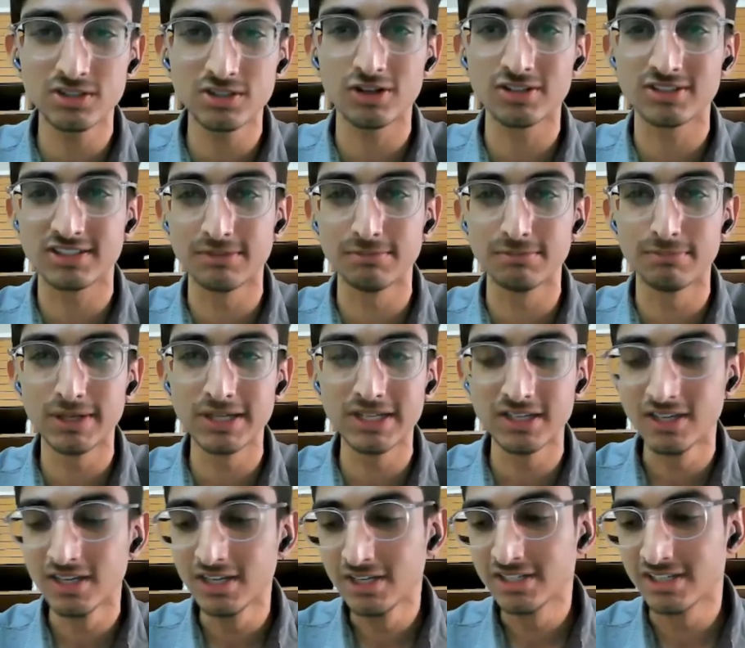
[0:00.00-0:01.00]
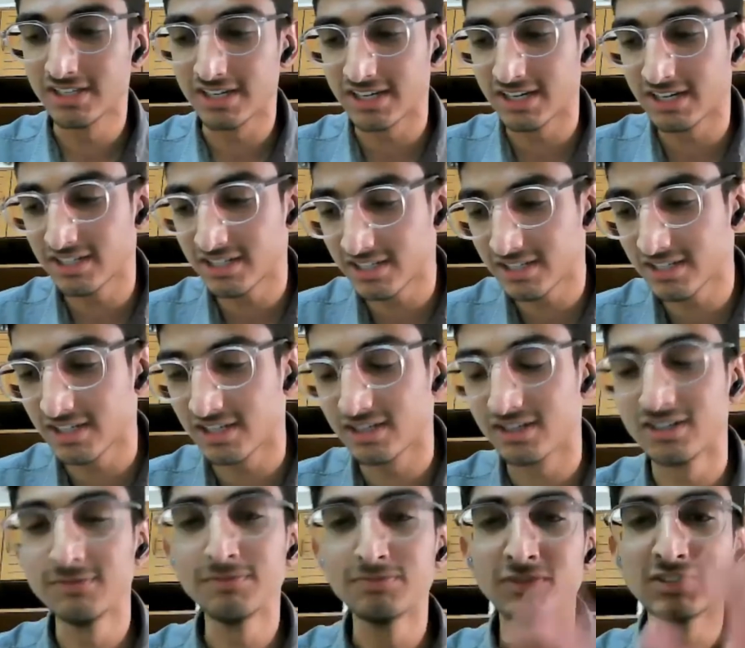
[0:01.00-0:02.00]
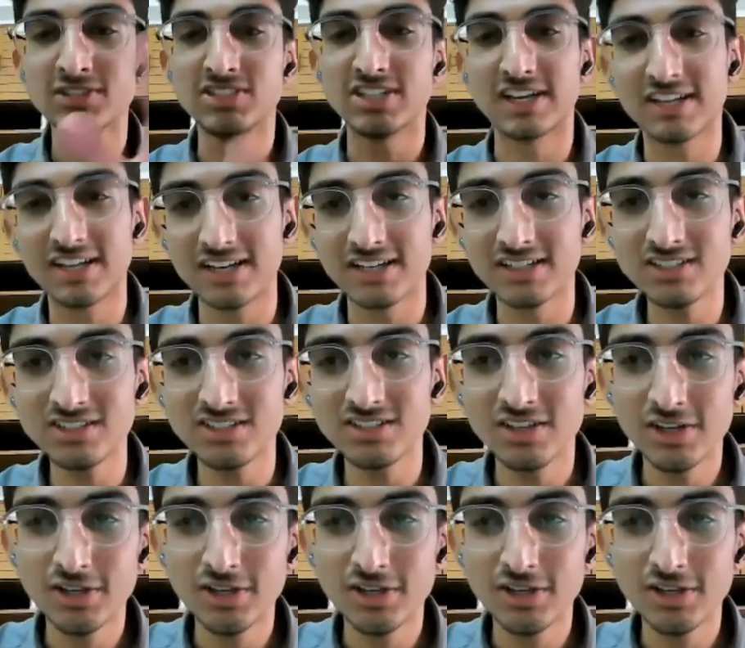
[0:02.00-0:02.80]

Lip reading: or simply creating a checklist,